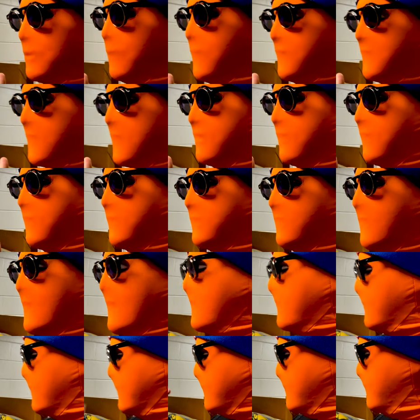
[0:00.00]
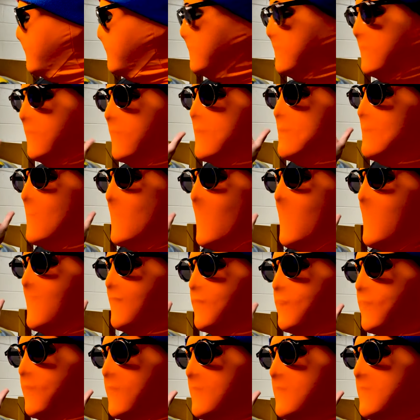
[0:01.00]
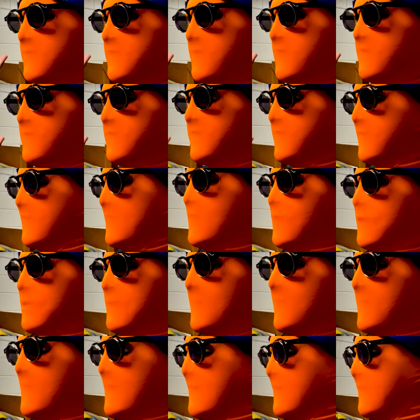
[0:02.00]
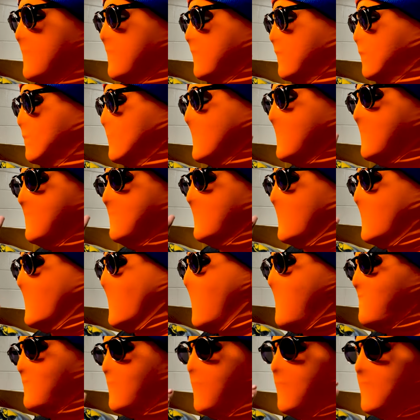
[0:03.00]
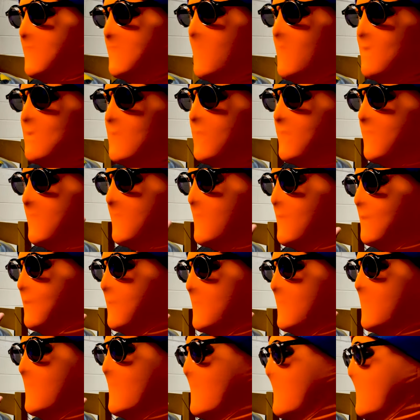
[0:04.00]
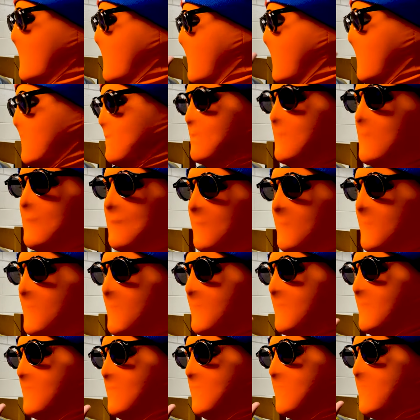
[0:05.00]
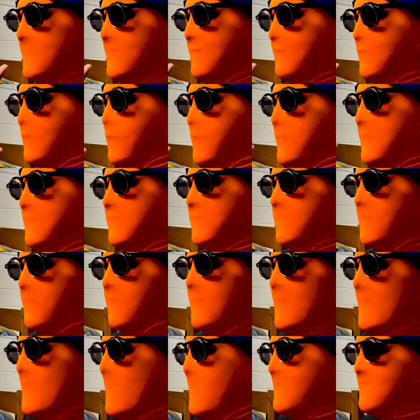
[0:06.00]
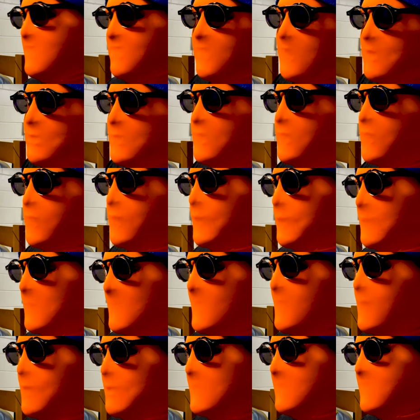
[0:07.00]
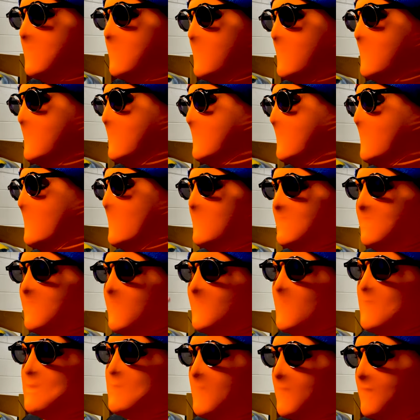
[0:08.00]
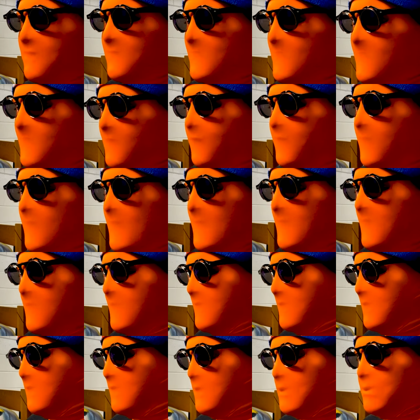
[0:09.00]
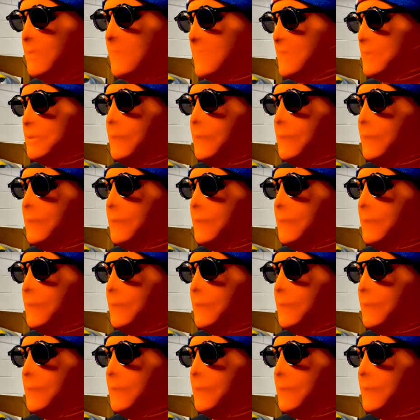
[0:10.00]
Multiverse. Like, look at my hands, for instance. They're human. It's because I have a hard time using them when I'm mimicking the skin of an orange, so I just substitute it with human skin, and it's not that big of a deal. Uh, Mr.